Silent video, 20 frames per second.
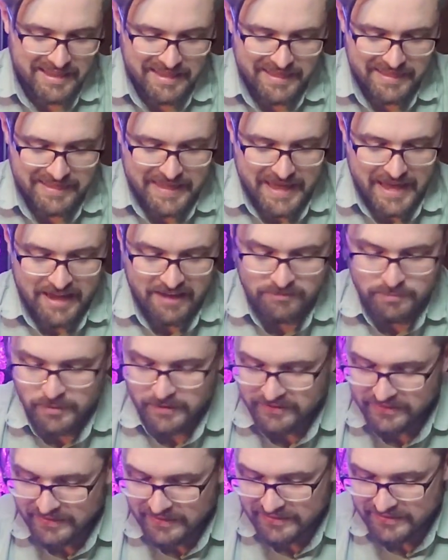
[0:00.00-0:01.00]
that have
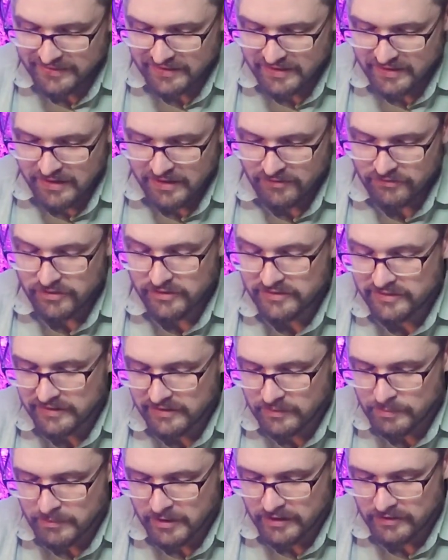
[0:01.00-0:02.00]
persisted for
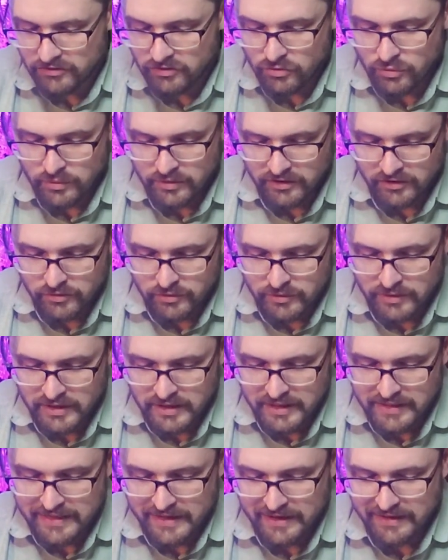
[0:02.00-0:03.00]
6 months to a
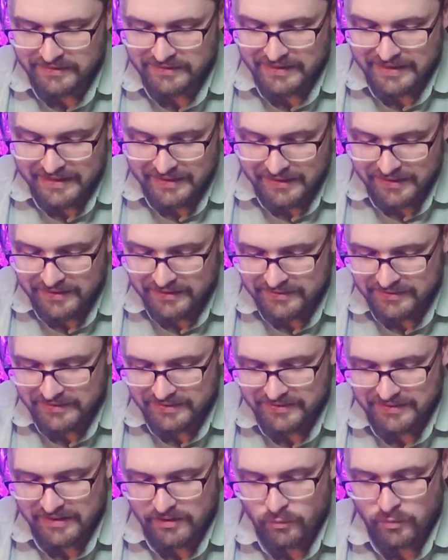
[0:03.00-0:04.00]
degree that is
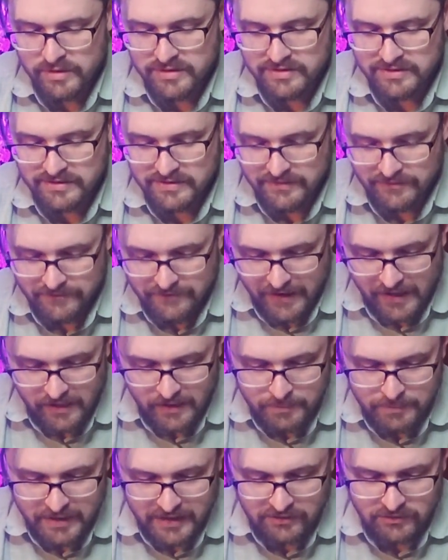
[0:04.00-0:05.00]
inconsistent with
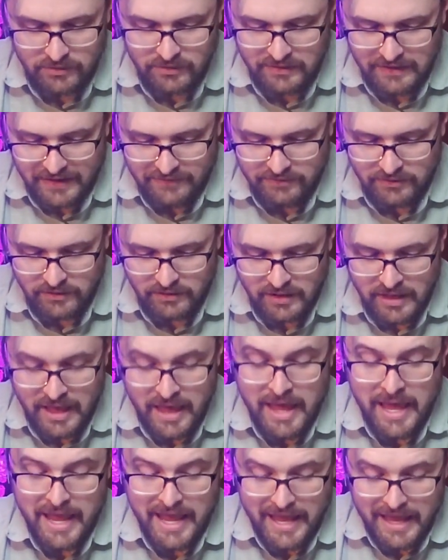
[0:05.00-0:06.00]
developmental level
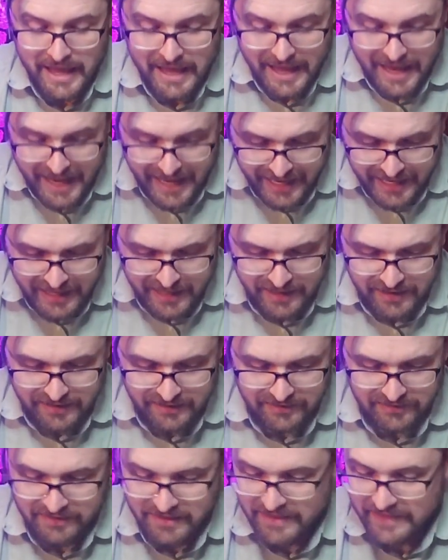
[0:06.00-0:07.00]

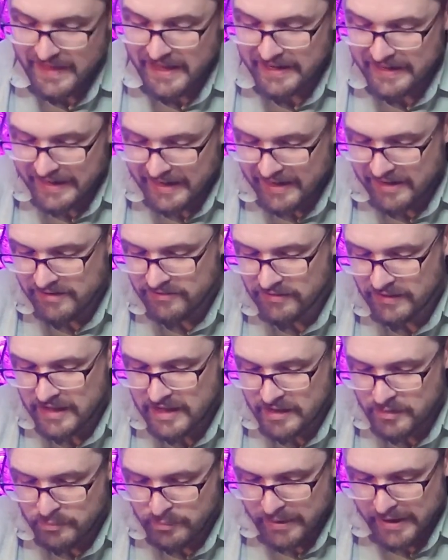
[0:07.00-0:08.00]
and that negatively
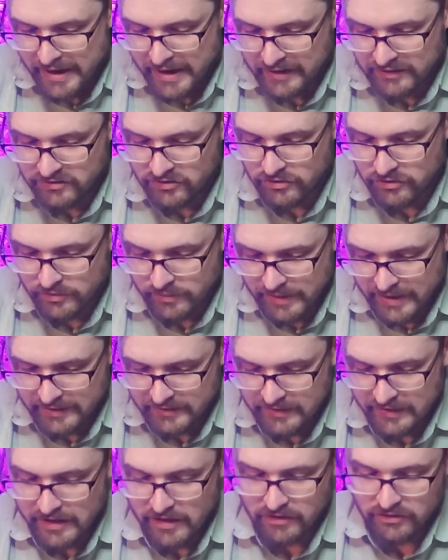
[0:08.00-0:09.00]
impacts
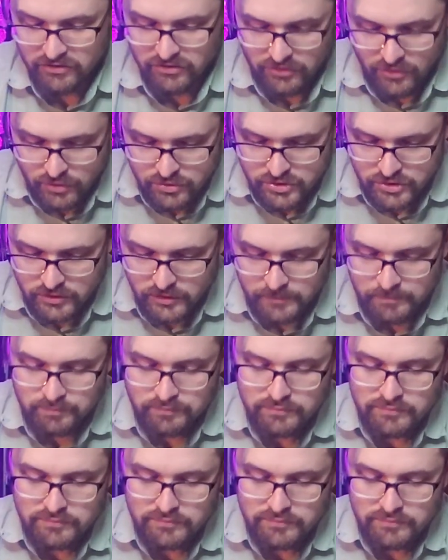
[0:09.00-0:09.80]
directly on social